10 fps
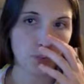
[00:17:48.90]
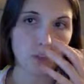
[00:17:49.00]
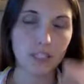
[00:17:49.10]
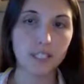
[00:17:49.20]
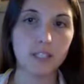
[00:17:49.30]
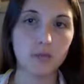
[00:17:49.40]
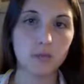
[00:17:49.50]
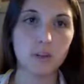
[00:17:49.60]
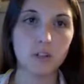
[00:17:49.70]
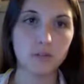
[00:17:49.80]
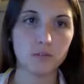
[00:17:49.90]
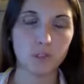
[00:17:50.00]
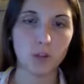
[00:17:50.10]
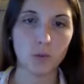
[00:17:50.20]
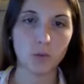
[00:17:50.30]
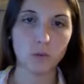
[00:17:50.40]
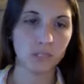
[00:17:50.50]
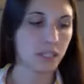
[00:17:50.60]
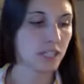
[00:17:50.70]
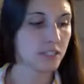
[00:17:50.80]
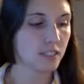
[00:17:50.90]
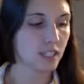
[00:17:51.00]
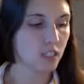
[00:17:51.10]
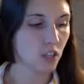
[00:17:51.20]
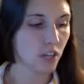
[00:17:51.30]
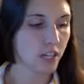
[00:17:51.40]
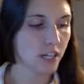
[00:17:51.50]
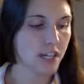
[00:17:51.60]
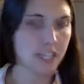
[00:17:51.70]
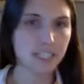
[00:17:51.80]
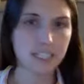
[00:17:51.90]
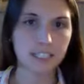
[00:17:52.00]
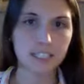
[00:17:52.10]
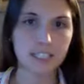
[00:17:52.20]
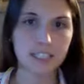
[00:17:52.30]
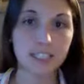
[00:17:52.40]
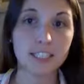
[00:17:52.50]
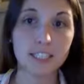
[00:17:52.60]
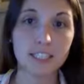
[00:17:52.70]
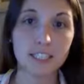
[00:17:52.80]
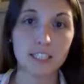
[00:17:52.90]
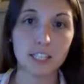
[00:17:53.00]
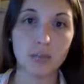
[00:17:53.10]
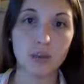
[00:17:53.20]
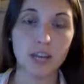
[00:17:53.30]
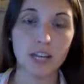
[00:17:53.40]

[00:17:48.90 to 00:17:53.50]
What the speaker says: eat that, well, no, what was the next thing? Sorry, consistency, right?